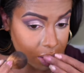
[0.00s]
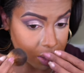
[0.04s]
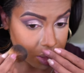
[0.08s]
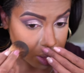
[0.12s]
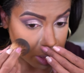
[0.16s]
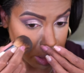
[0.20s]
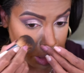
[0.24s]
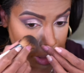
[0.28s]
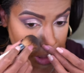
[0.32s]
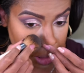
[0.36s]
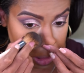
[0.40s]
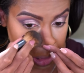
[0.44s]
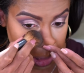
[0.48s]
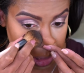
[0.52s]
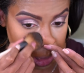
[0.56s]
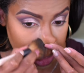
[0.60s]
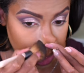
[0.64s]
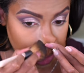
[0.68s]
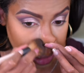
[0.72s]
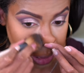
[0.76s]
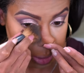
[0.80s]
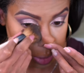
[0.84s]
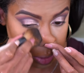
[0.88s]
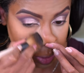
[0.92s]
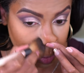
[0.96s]
is it going to look
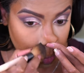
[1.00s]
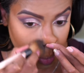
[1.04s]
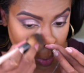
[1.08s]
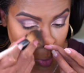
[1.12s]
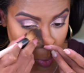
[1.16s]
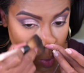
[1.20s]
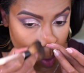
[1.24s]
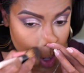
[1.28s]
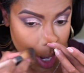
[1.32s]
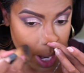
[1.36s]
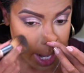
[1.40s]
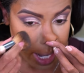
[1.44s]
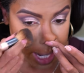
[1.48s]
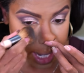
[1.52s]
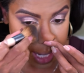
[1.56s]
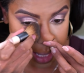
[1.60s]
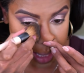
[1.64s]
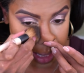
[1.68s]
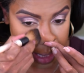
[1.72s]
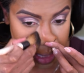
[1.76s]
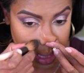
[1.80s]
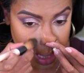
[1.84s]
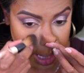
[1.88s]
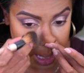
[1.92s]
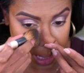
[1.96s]
like super
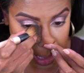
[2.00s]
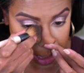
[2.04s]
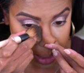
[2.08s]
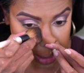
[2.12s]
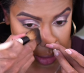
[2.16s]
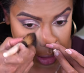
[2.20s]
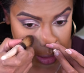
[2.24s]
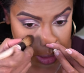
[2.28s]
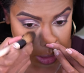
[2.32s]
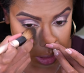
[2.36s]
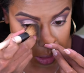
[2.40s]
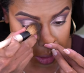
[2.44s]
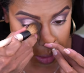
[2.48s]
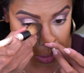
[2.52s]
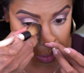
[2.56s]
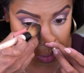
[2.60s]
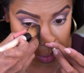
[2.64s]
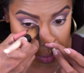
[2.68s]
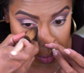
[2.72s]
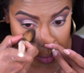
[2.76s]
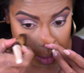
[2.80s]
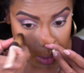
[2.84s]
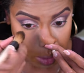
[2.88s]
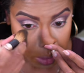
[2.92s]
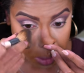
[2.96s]
white.
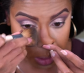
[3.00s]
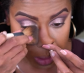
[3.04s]
So